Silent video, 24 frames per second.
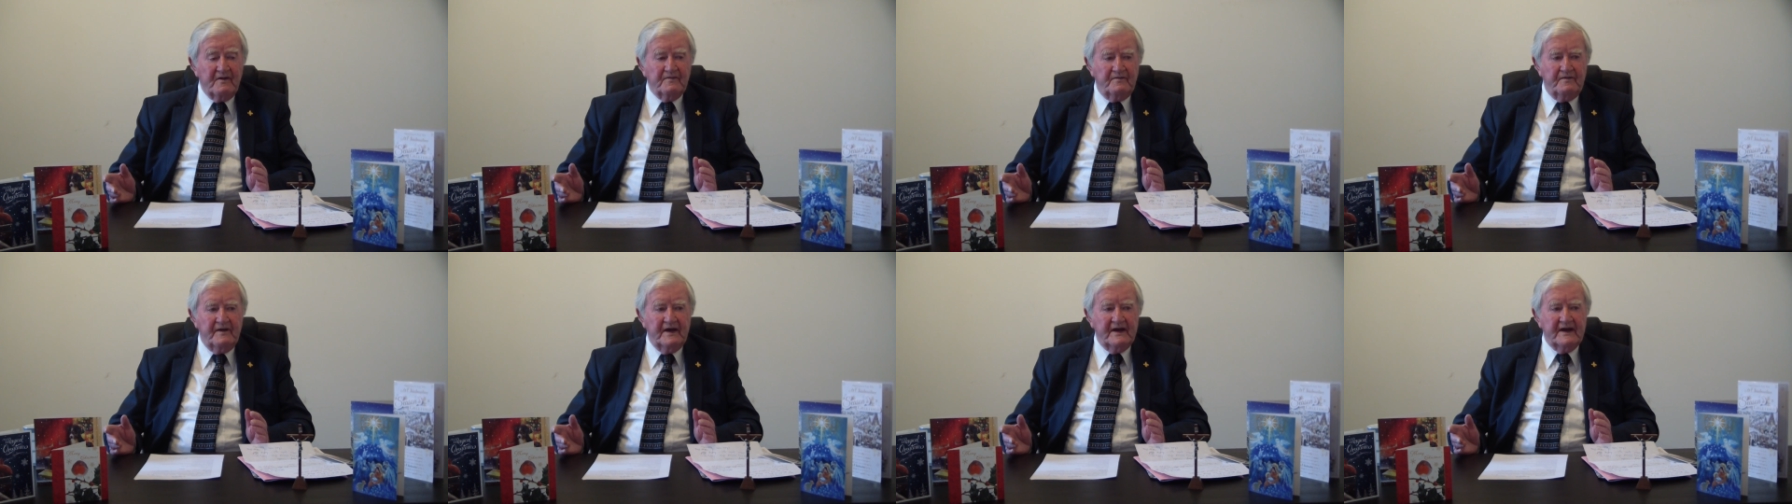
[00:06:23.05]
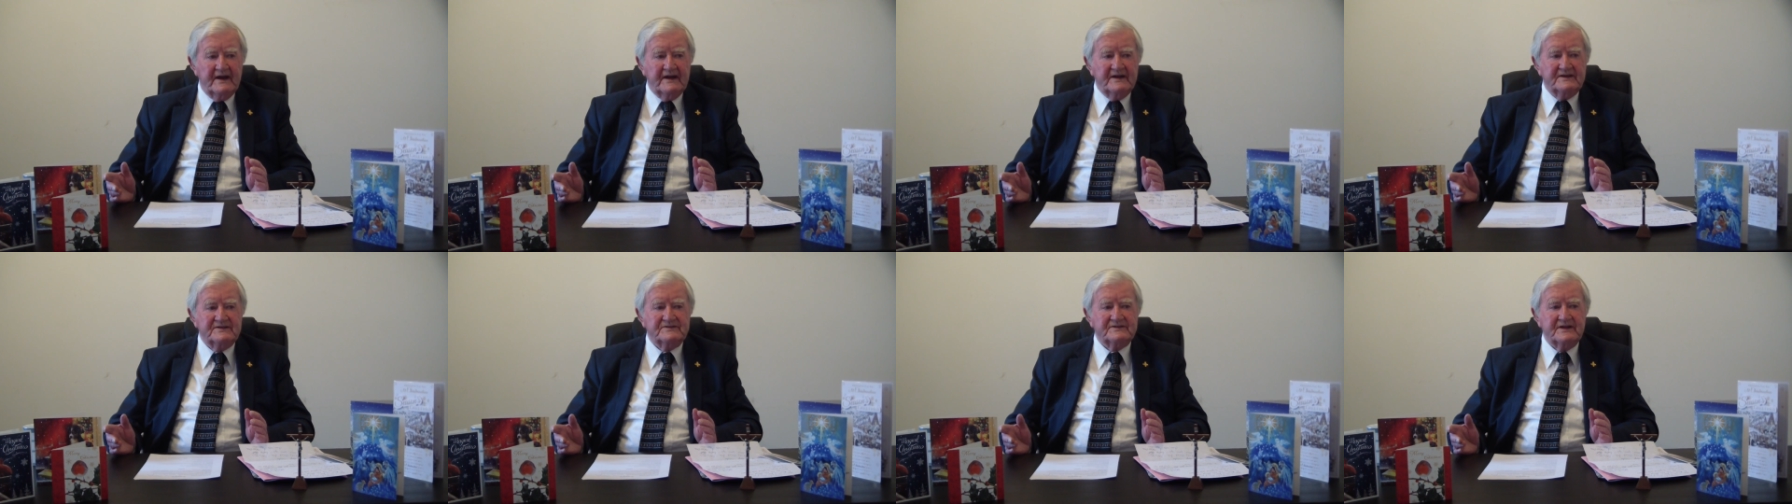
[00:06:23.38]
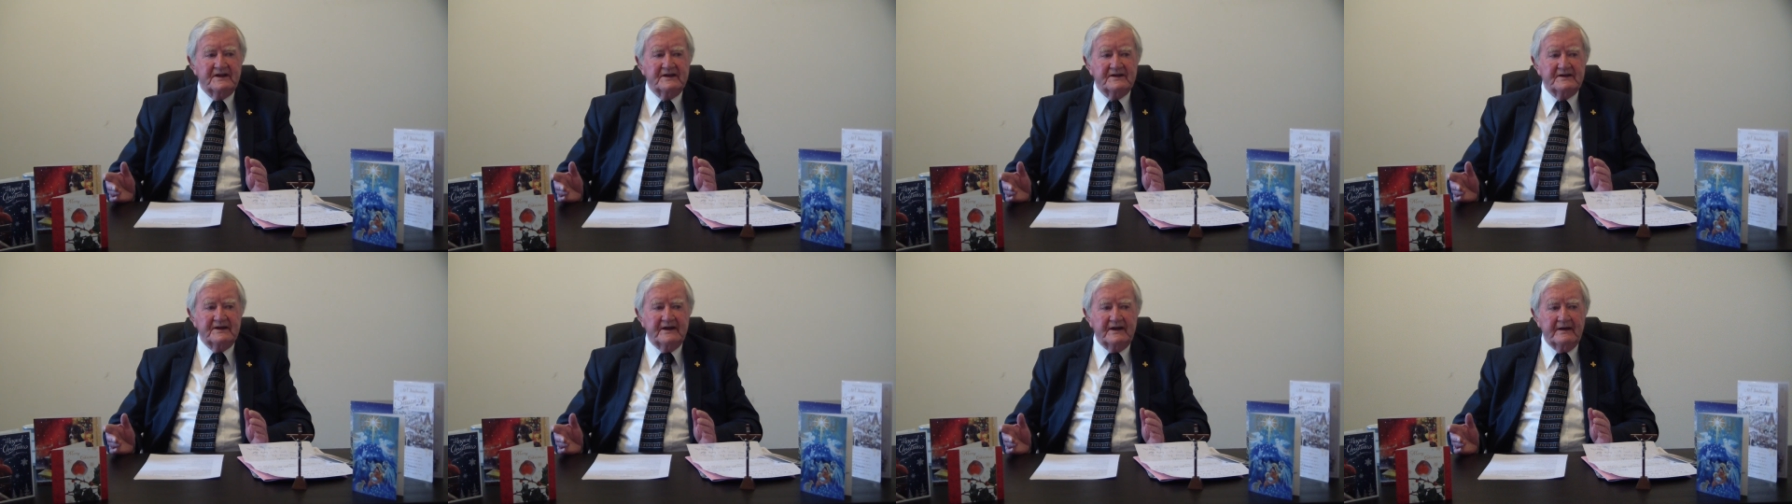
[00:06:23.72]

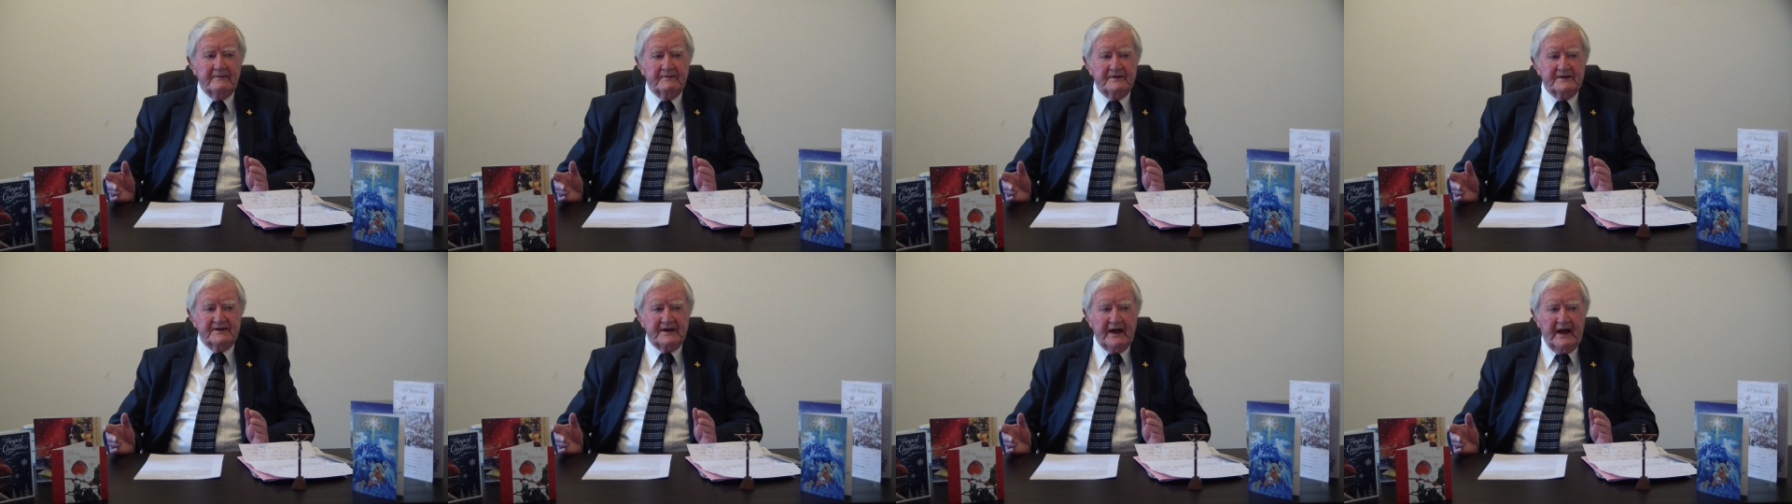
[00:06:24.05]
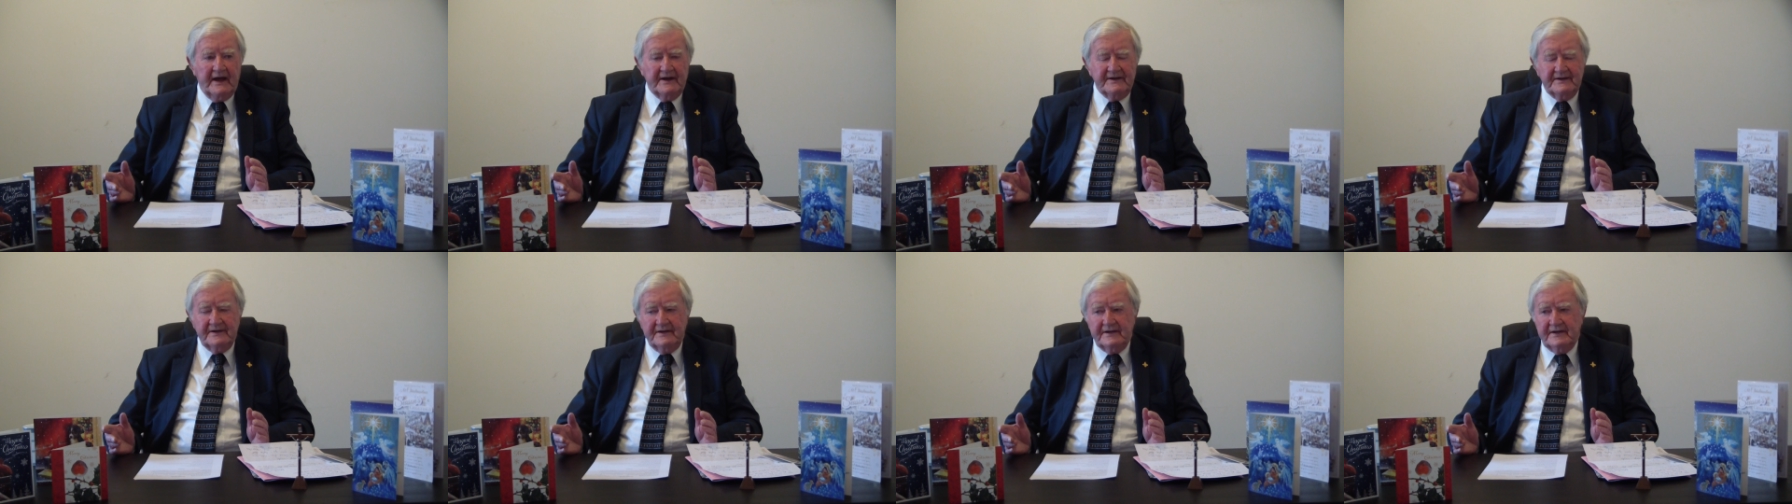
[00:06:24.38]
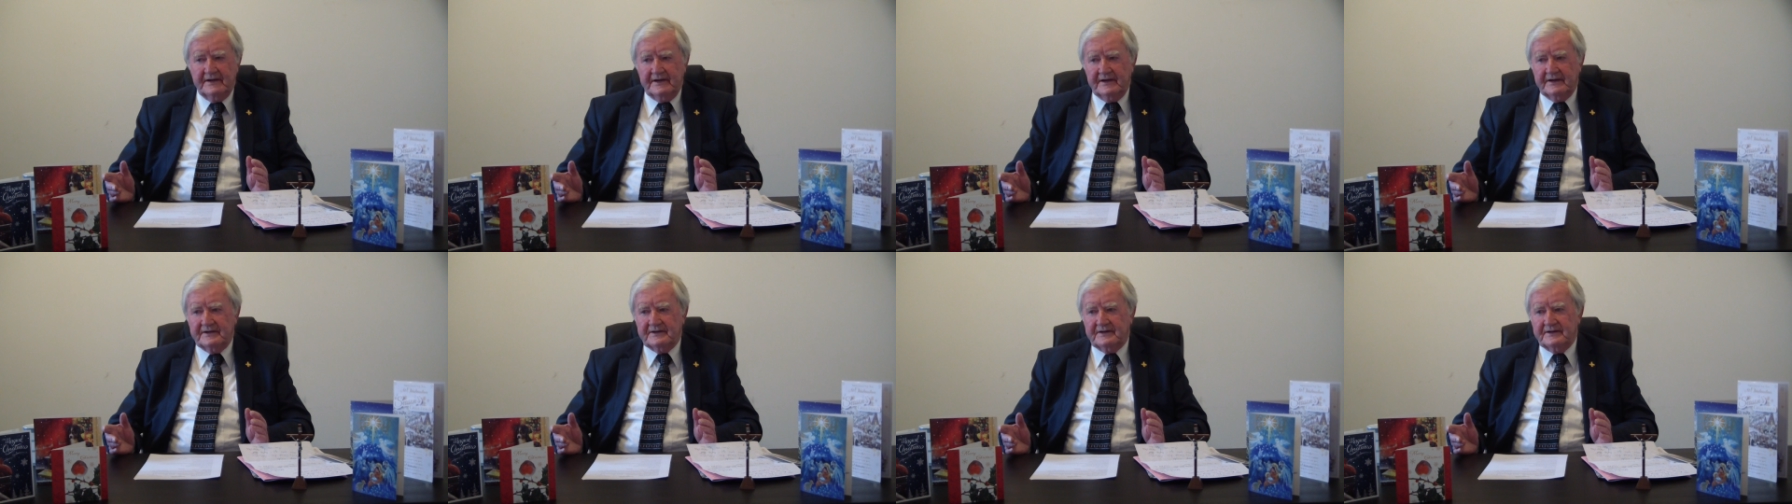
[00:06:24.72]
Feliz Navidad
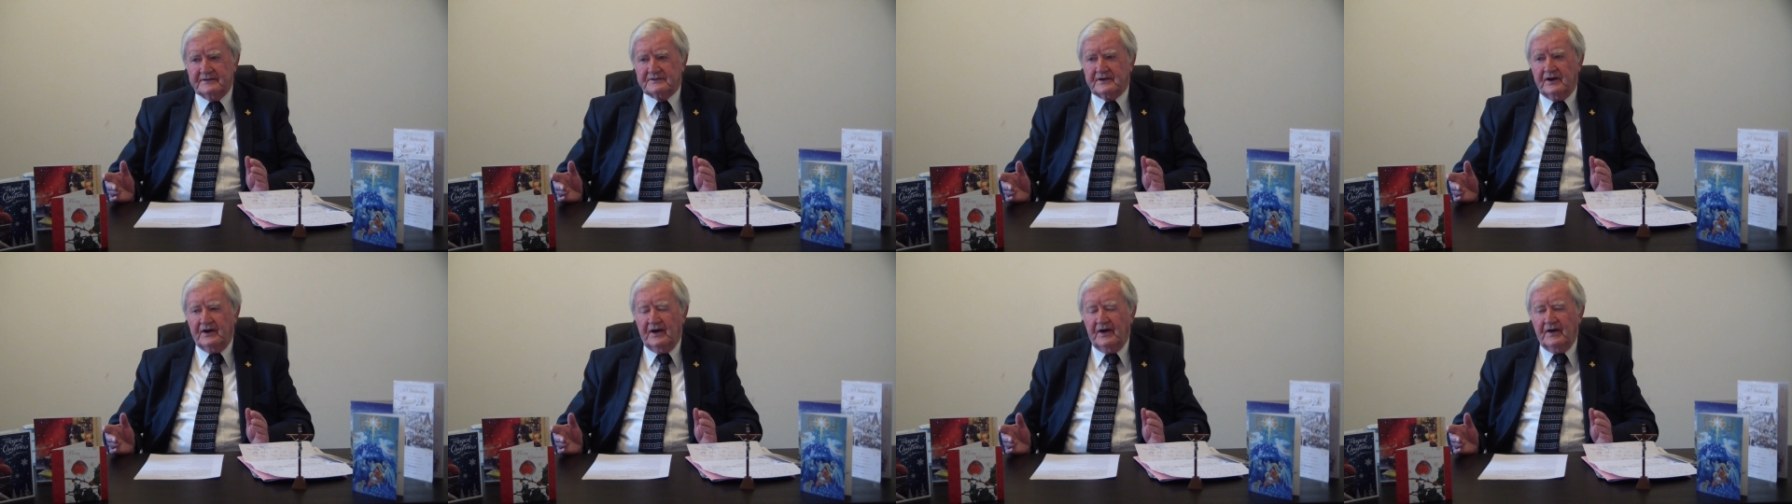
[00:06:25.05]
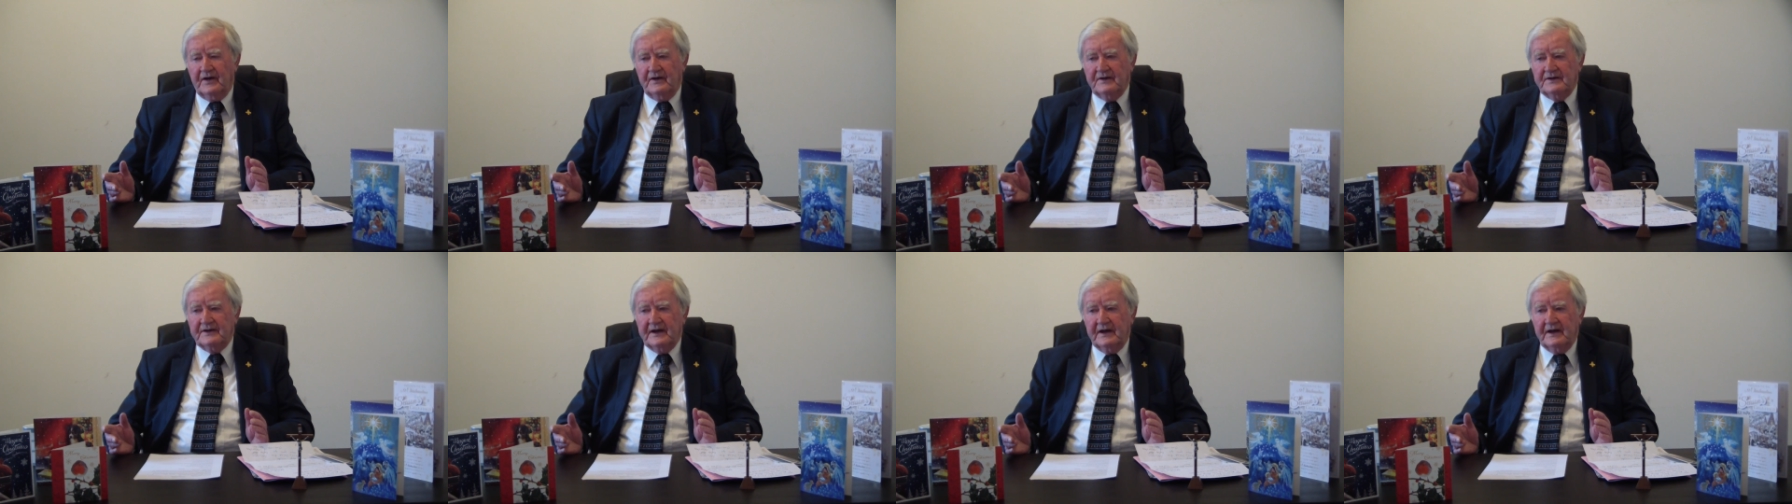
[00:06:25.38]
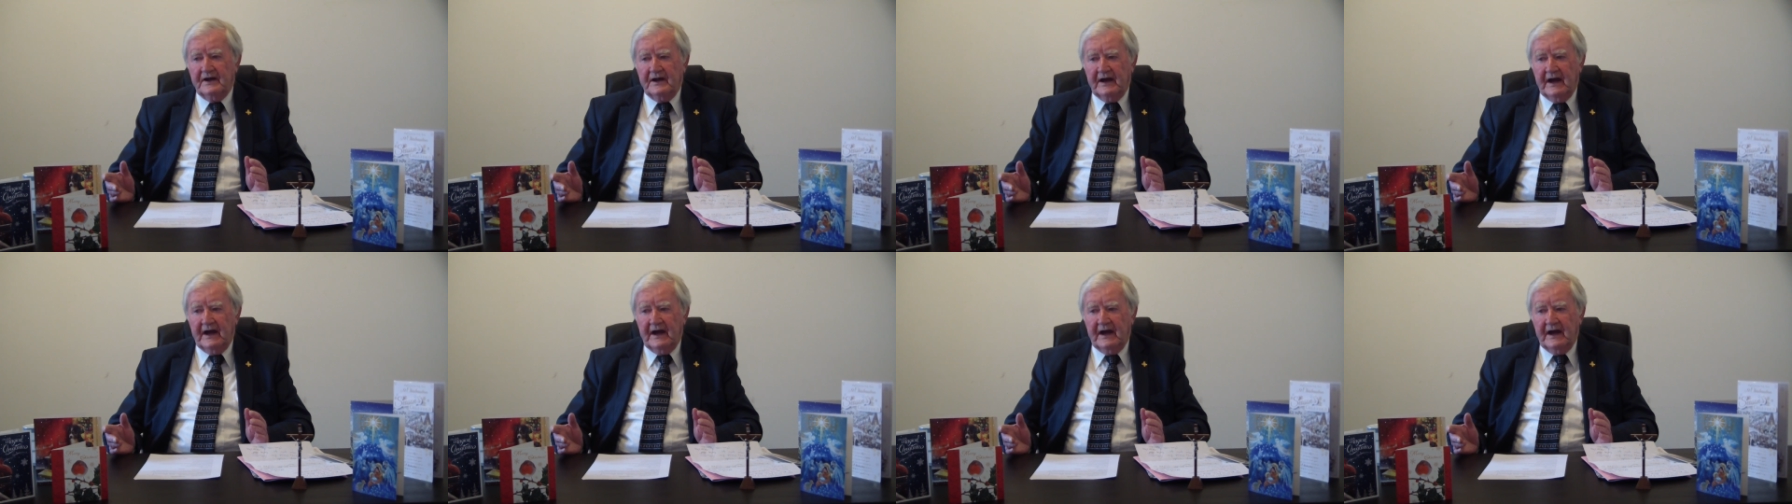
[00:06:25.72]
it is called,